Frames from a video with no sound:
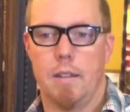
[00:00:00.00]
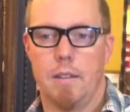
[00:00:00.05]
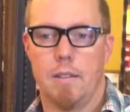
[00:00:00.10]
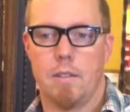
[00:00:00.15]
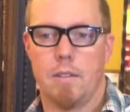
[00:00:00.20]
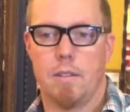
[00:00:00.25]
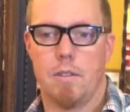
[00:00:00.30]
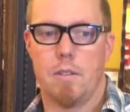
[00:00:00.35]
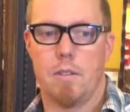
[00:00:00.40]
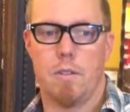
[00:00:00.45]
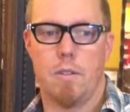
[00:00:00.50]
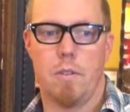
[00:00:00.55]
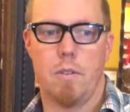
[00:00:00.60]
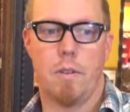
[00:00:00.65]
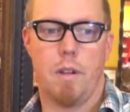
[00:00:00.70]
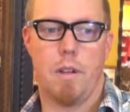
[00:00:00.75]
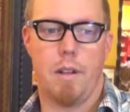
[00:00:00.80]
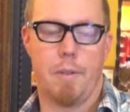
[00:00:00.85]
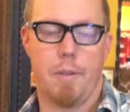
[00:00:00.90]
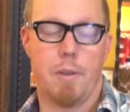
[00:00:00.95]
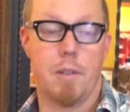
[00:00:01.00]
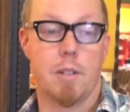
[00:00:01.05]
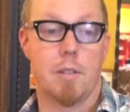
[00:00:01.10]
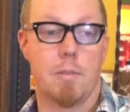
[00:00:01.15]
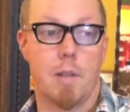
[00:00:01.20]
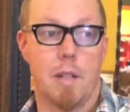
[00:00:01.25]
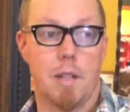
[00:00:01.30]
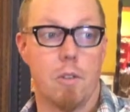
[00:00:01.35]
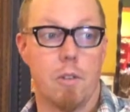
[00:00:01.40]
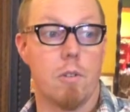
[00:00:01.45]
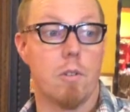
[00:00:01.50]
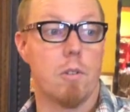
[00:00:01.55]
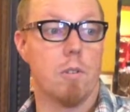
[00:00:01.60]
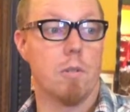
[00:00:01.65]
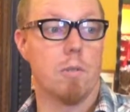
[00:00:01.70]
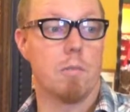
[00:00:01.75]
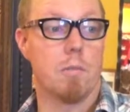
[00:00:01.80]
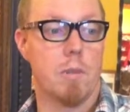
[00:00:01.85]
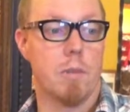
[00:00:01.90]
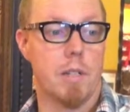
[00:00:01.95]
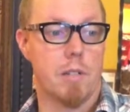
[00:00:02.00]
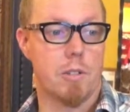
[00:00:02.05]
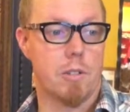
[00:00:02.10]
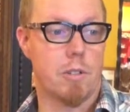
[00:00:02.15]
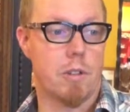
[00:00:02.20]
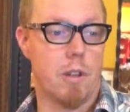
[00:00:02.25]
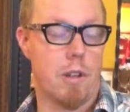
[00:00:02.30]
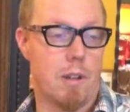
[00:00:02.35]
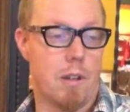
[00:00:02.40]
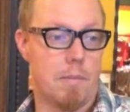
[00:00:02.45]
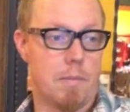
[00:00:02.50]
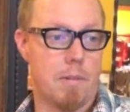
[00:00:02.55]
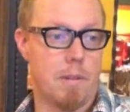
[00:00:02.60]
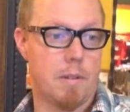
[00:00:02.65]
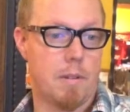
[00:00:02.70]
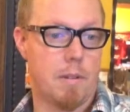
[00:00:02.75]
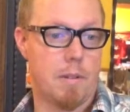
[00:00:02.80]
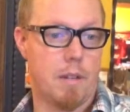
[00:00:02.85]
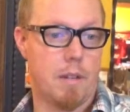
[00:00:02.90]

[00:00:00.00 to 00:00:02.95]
So I went to my local print shop,